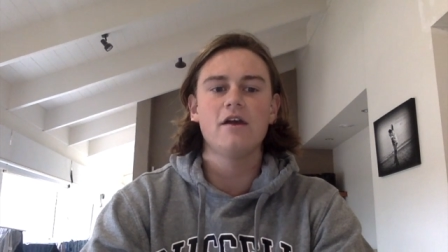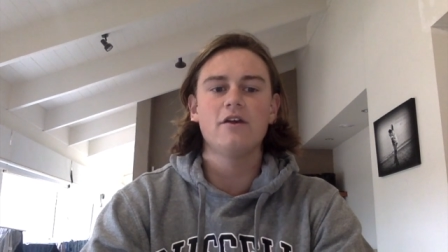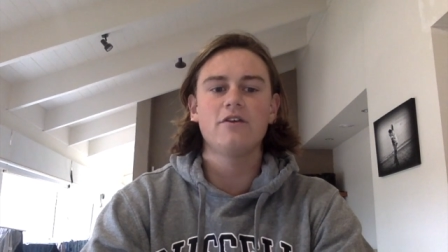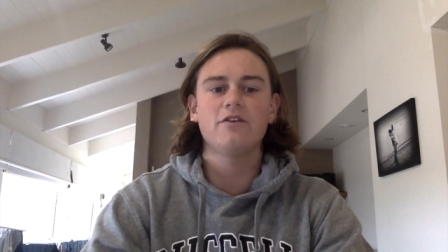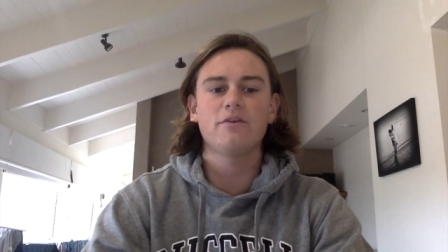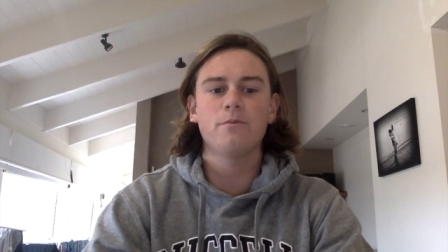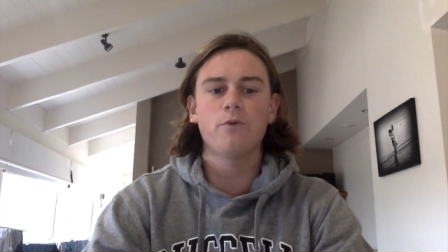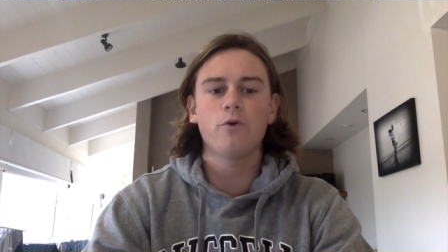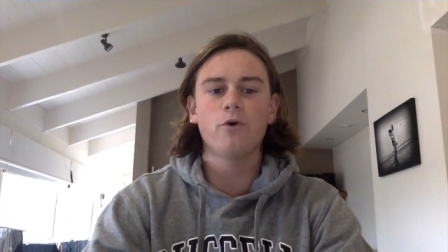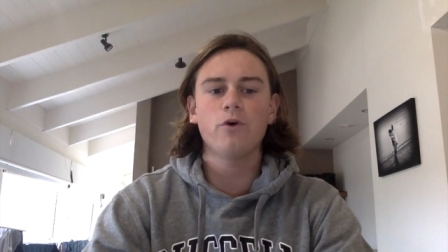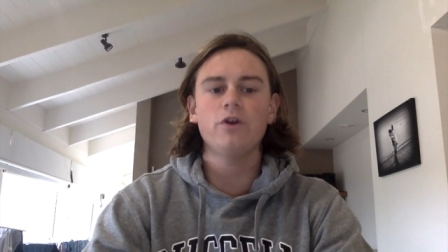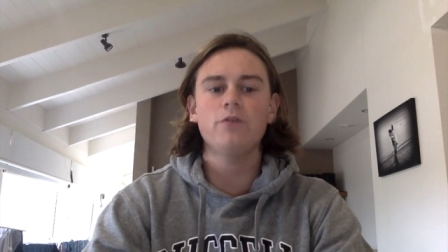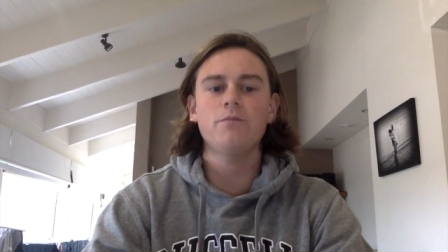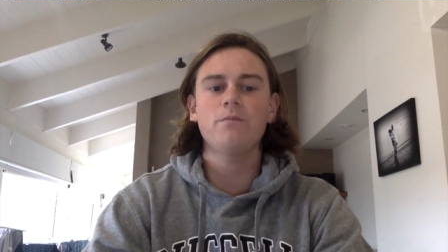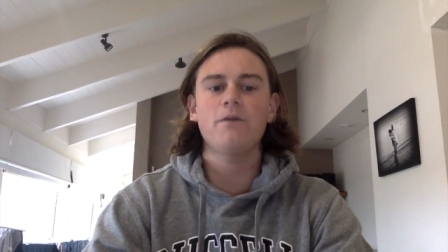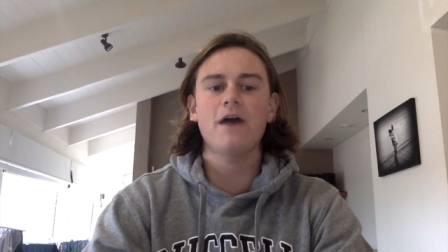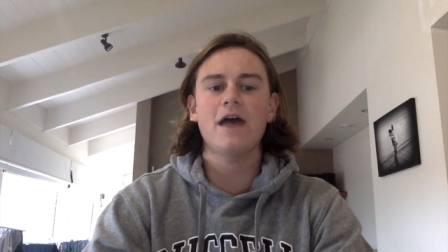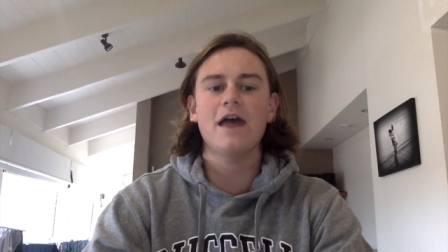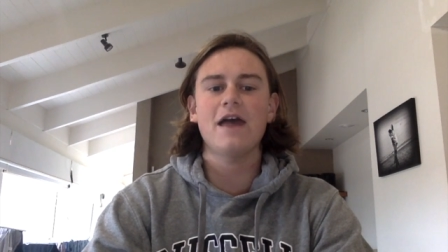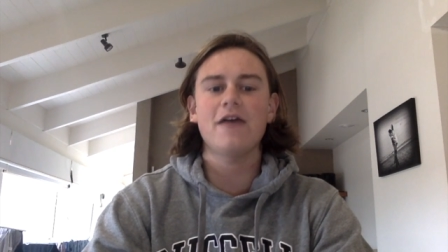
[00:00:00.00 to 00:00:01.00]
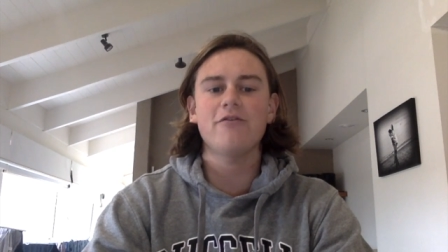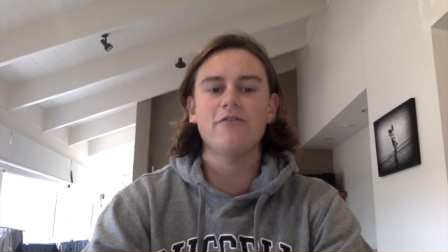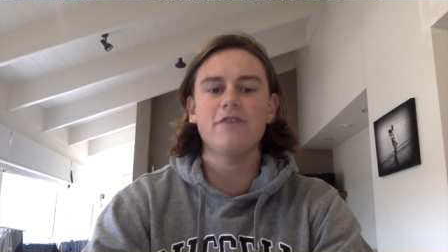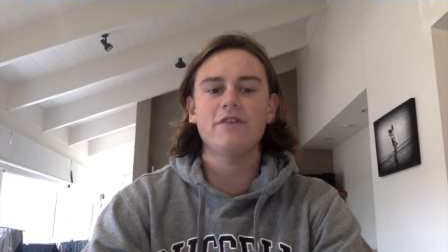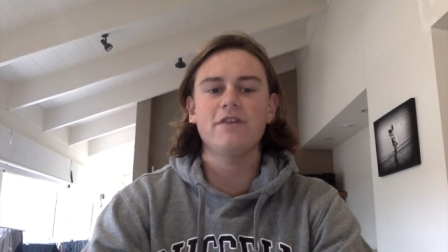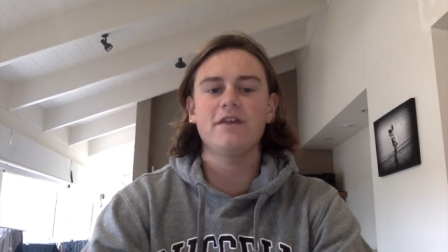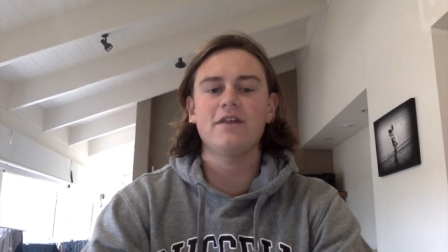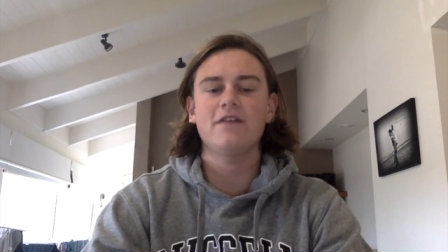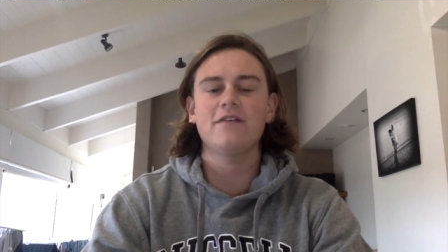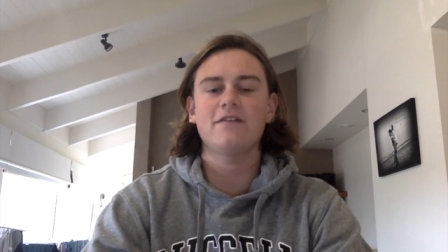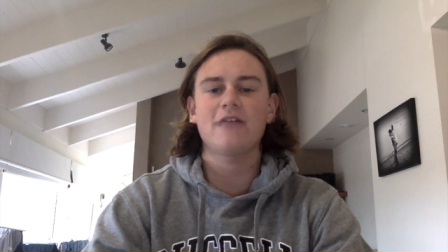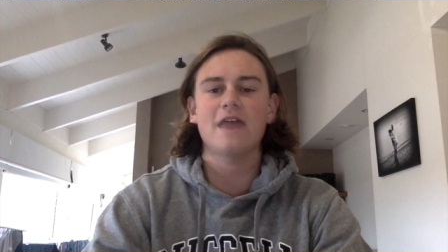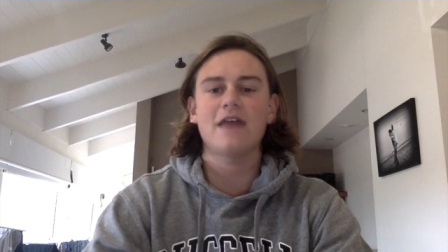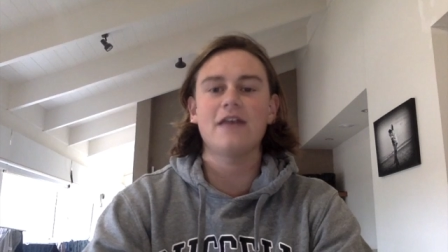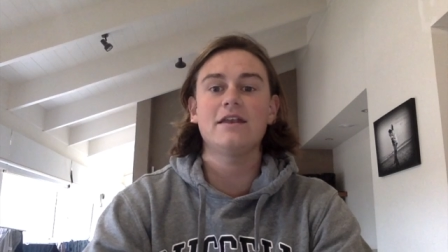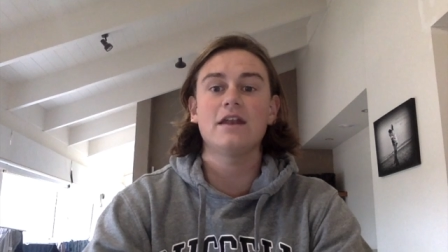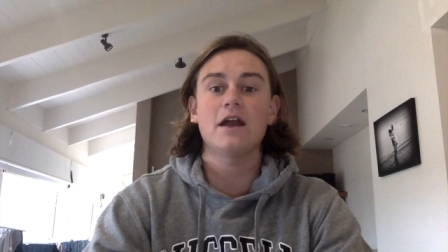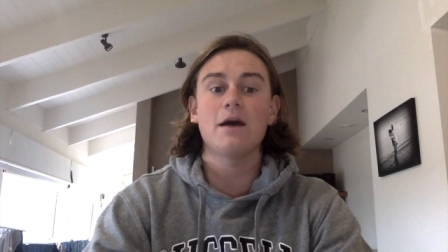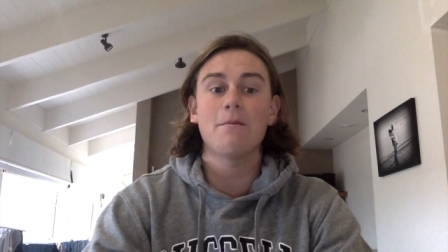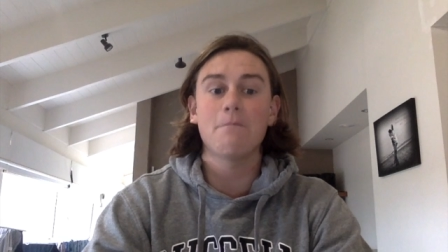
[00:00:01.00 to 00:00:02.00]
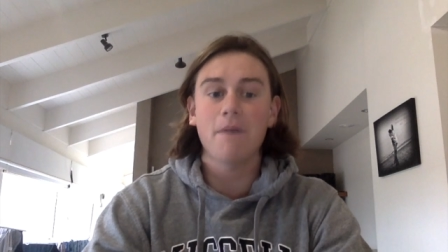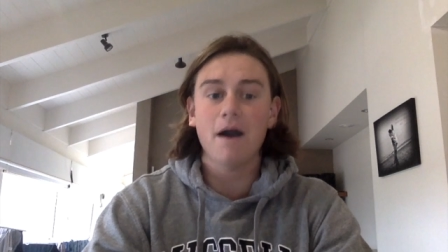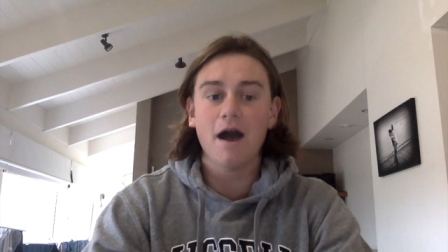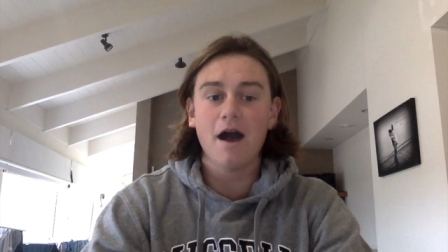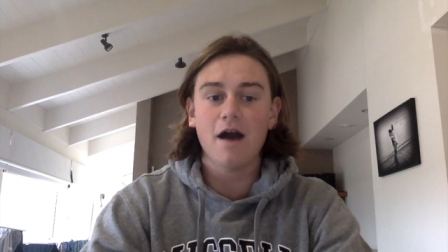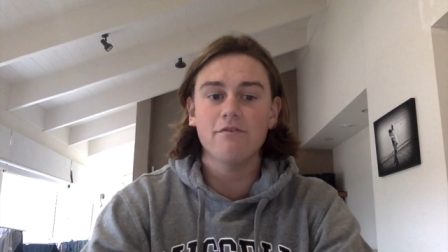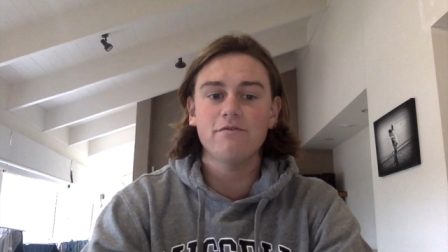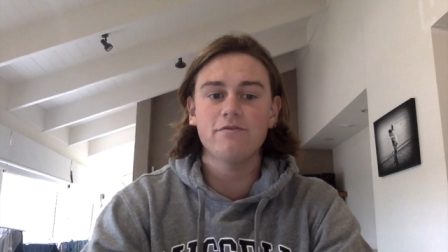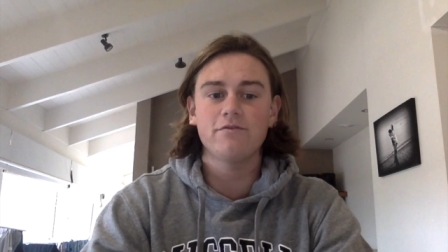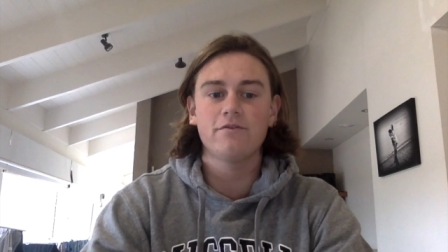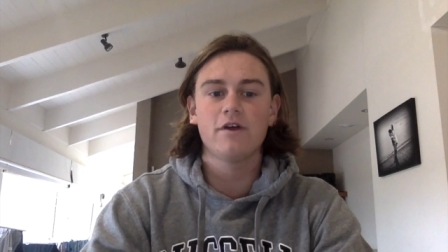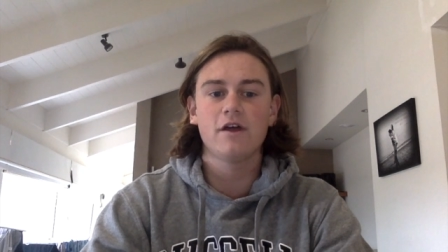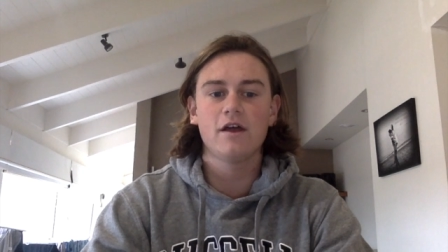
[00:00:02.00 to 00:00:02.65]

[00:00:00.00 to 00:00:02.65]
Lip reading: Supported by everything stated above,